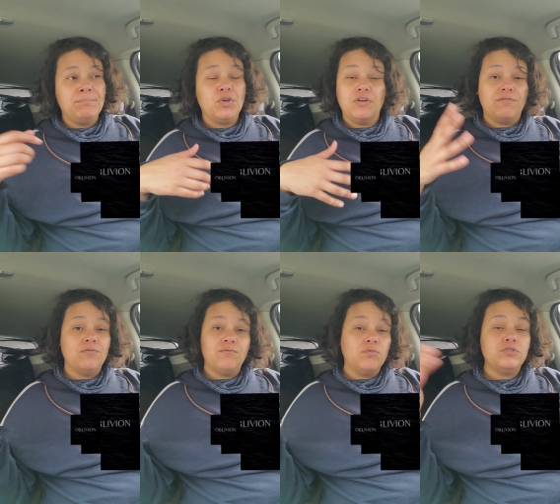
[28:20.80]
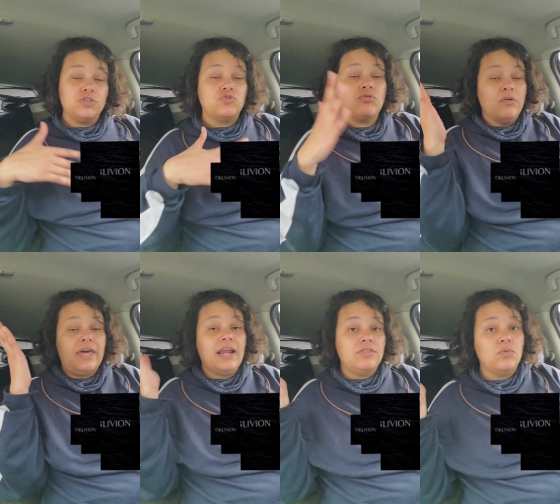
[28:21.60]
You're going to just throw
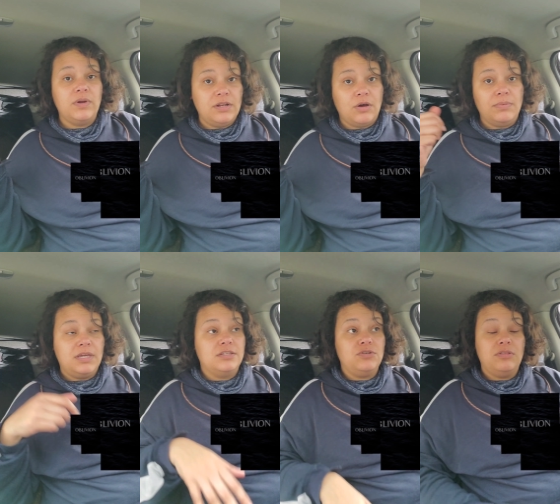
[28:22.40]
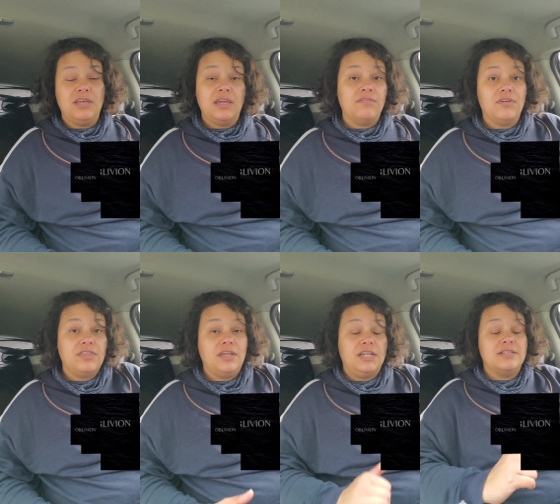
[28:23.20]
that out the window because you think
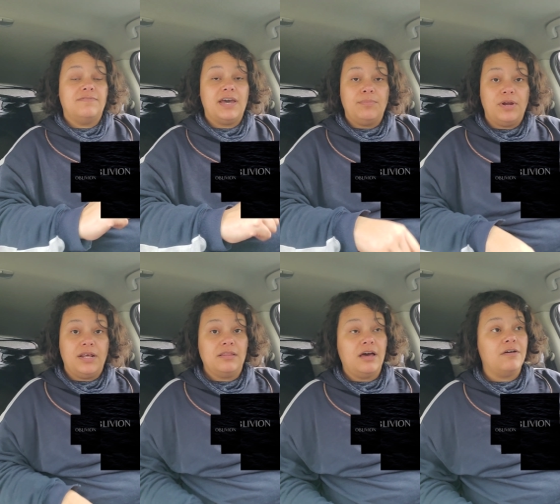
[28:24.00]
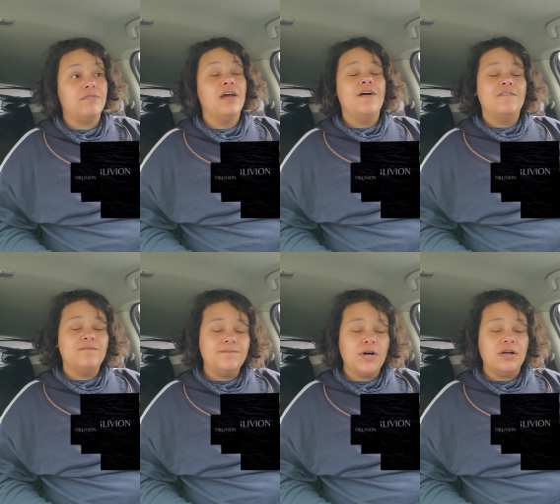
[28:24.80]
everything needs to vibrate at love.
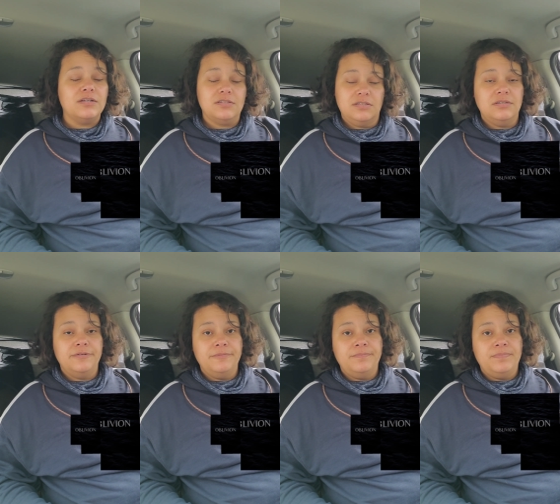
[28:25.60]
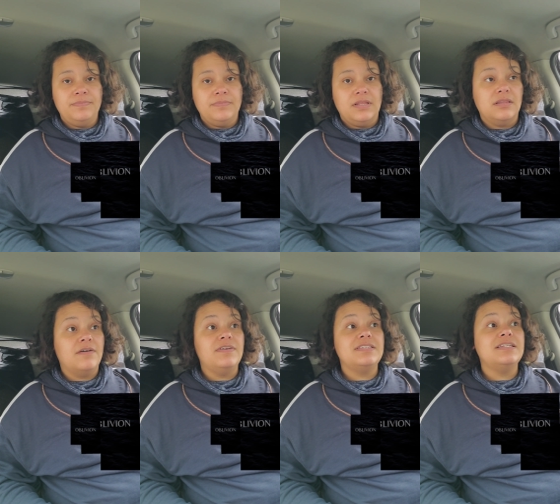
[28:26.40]
False.
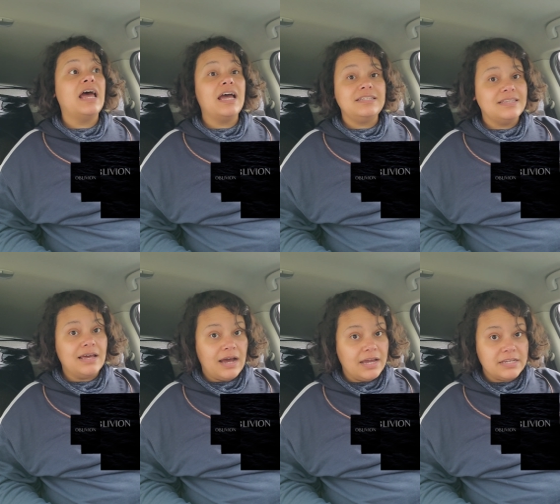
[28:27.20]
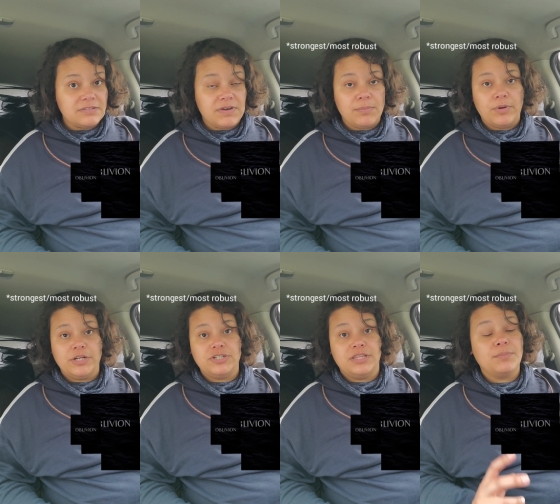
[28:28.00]
Love is not the highest
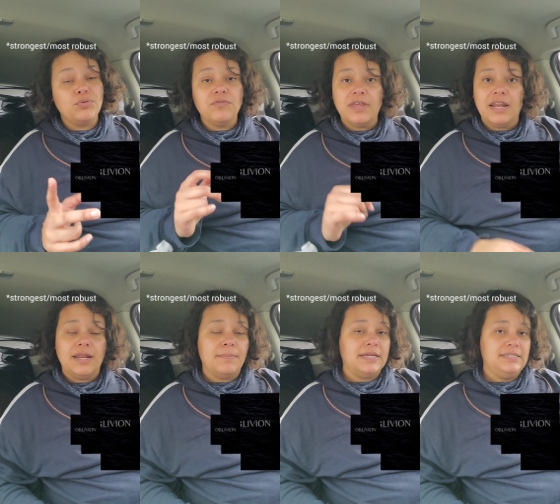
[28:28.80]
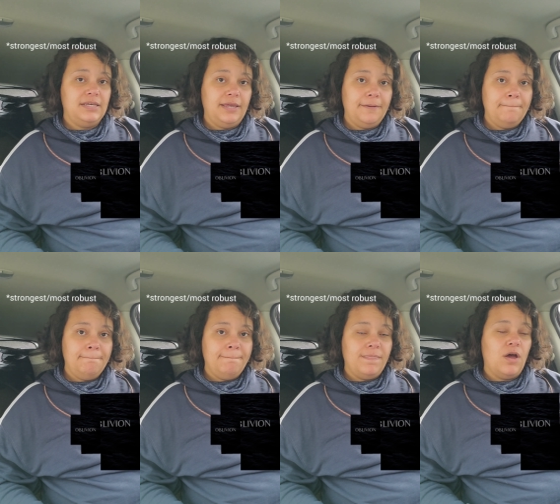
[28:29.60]
vibration. They proved that at MIT.
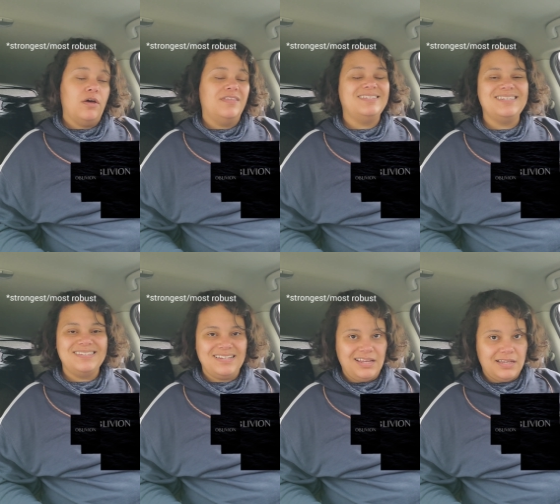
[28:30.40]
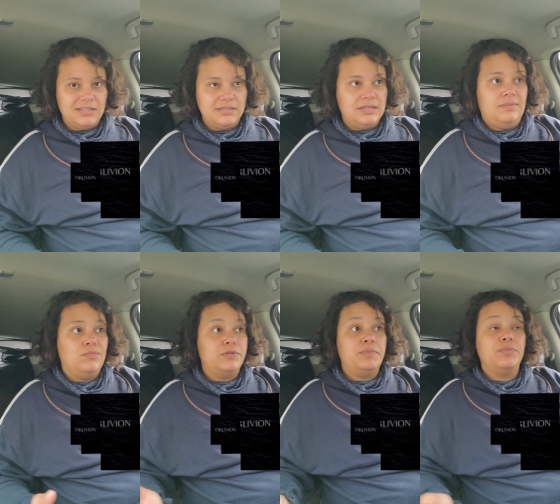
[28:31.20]
Authenticity is.
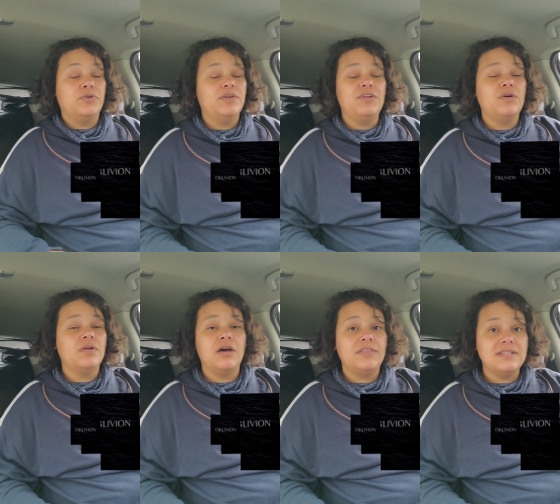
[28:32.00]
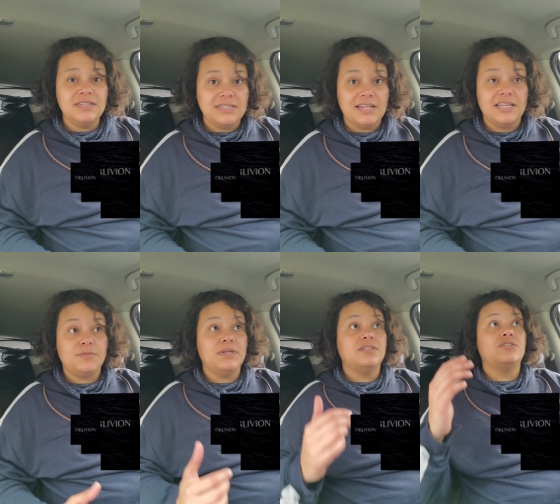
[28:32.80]
Most people don't even know what authenticity is
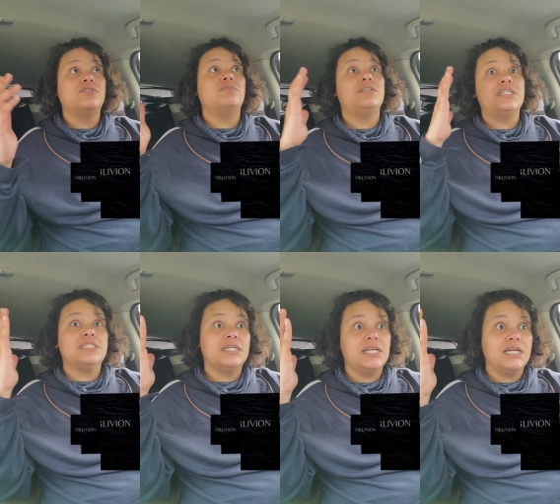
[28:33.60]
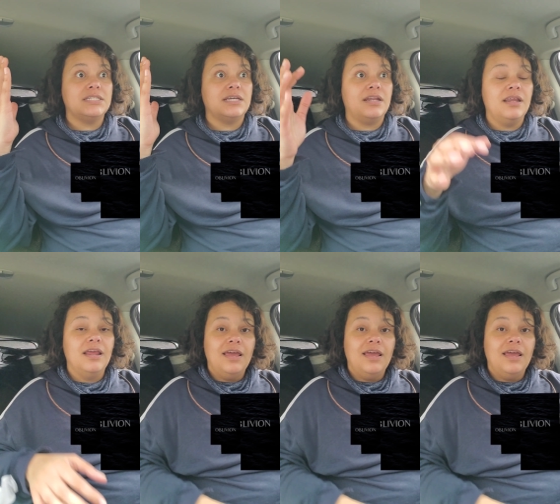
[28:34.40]
because they're so disconnected